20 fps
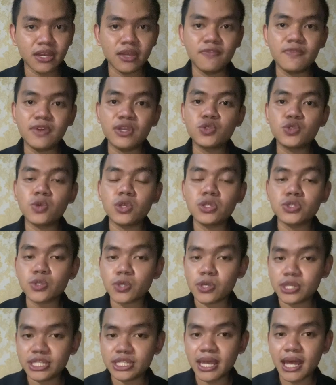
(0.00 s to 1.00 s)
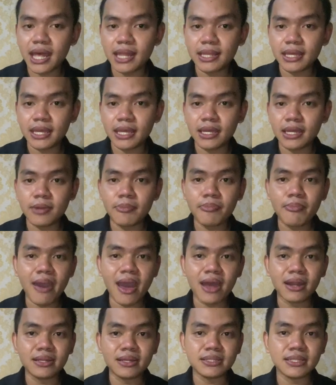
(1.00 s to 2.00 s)
visual storytelling,
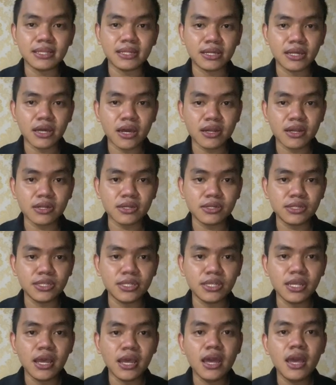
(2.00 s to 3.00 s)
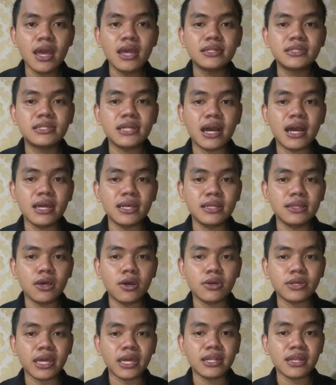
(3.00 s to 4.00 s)
panels and gutters,
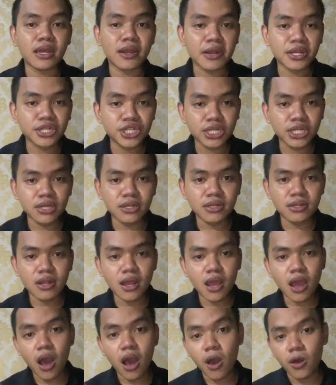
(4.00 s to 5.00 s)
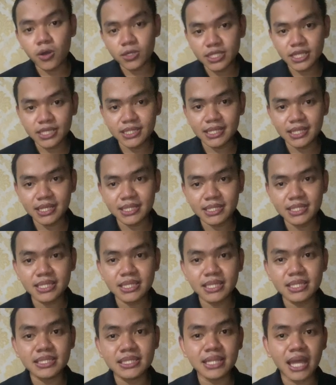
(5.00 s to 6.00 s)
dialogue and narration, artistic
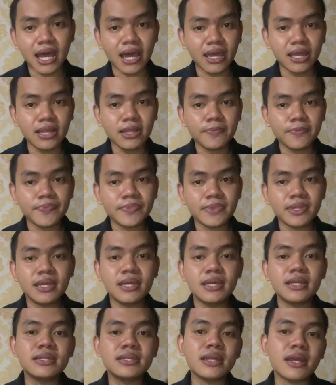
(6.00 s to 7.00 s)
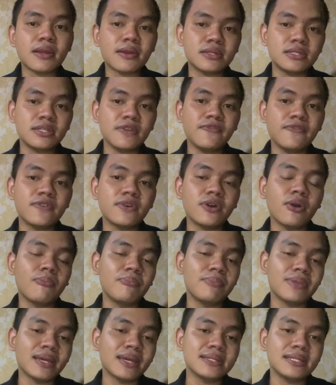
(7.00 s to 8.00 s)
style, narrative
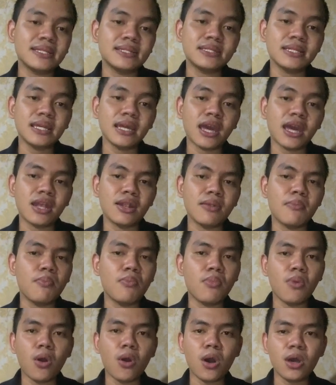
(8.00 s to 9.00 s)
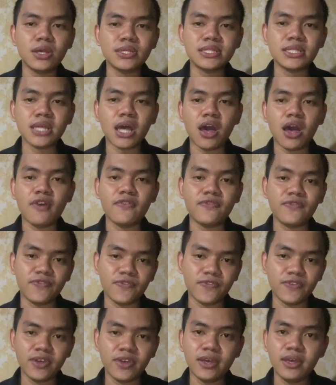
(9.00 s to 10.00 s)
complexity, and most of
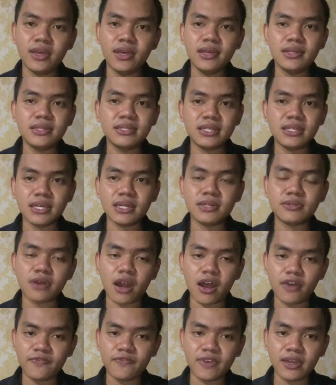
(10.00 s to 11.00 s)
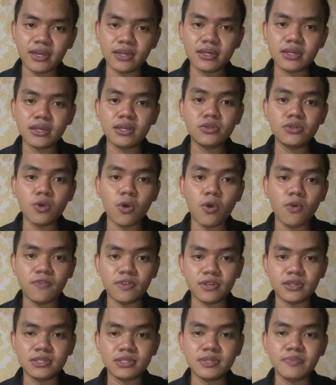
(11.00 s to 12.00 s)
the graphic
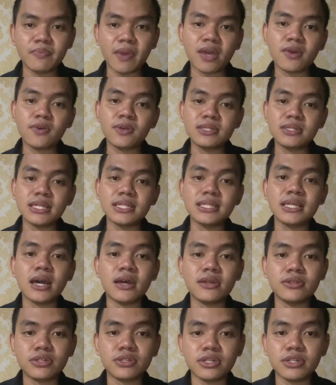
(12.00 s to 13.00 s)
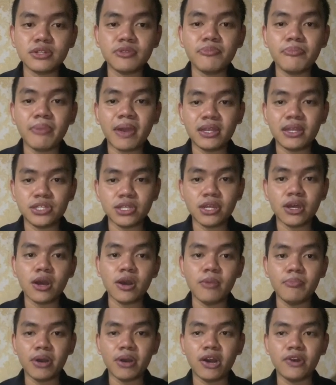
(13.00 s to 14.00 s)
novels might consist 100 page
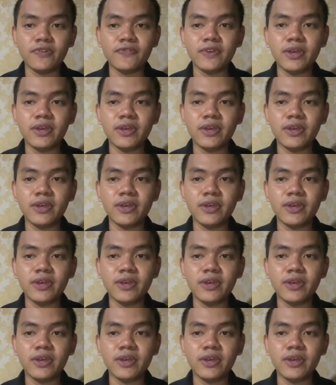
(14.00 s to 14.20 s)
above.